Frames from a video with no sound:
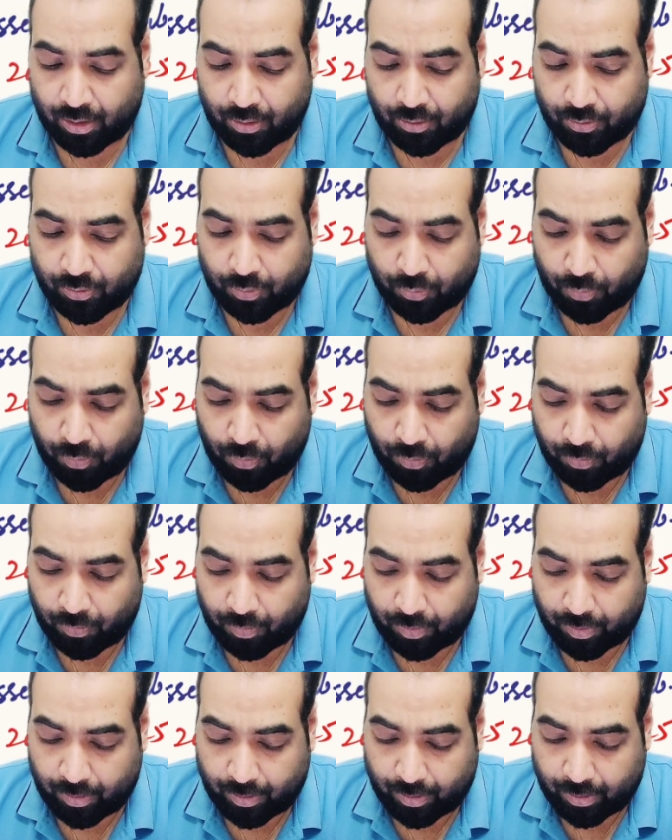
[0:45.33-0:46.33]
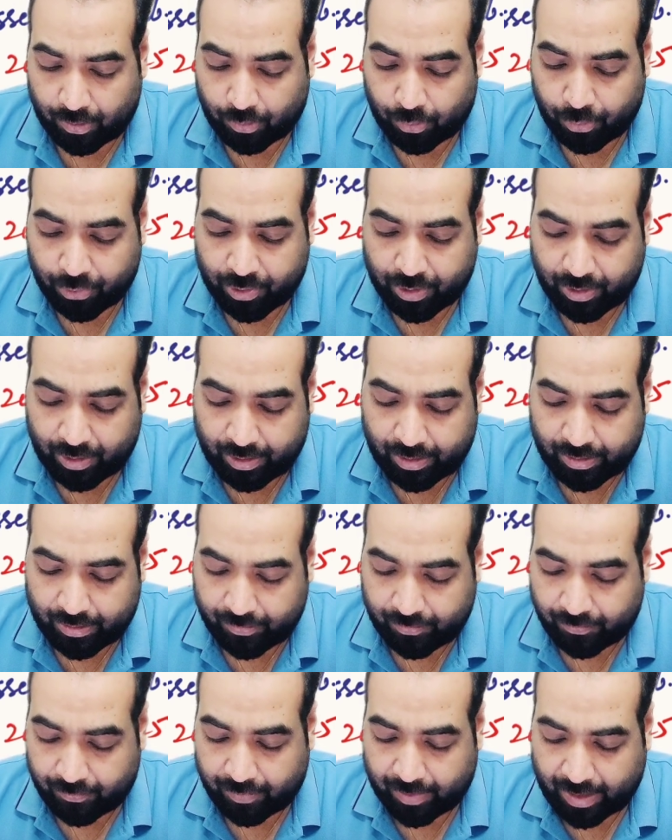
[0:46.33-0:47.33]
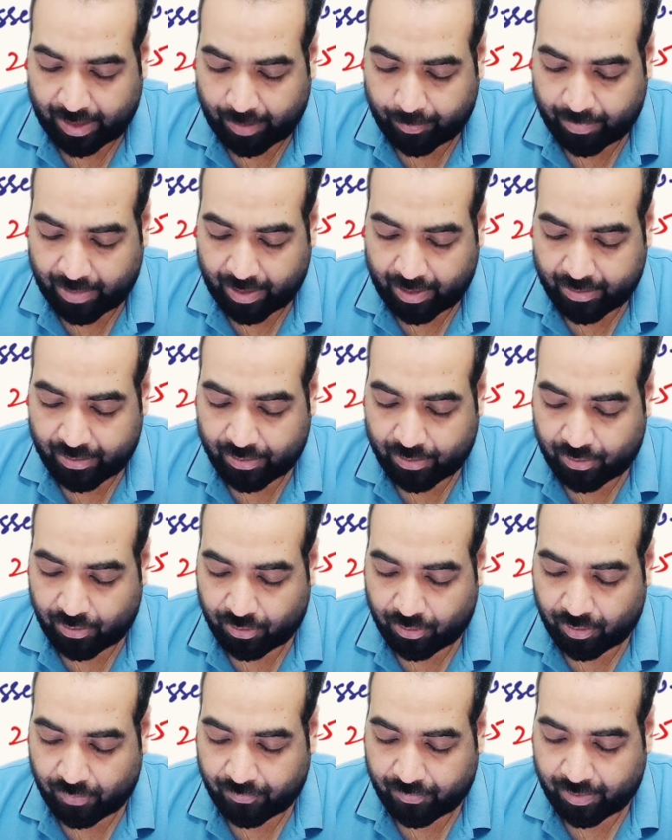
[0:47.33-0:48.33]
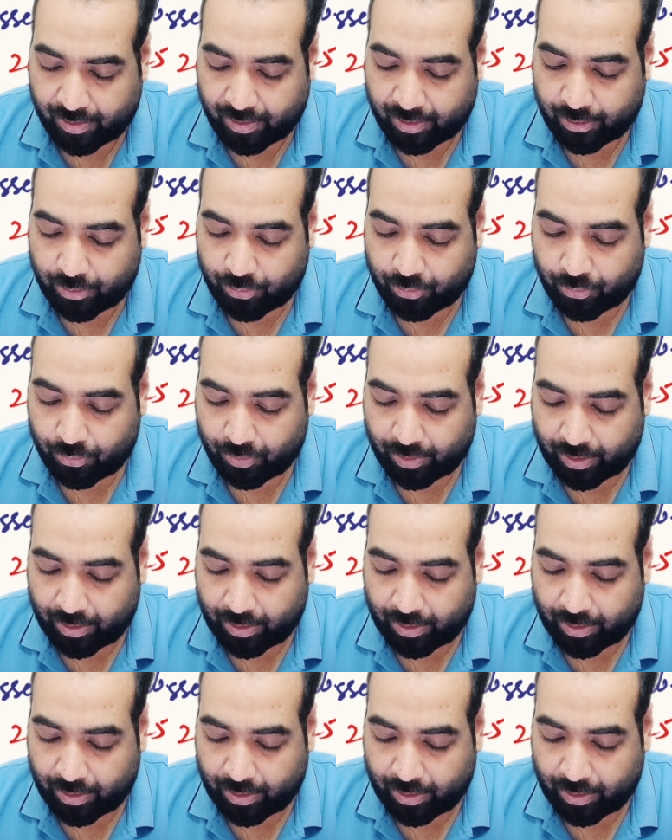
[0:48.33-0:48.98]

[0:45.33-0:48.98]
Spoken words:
So question is why banks don't fund you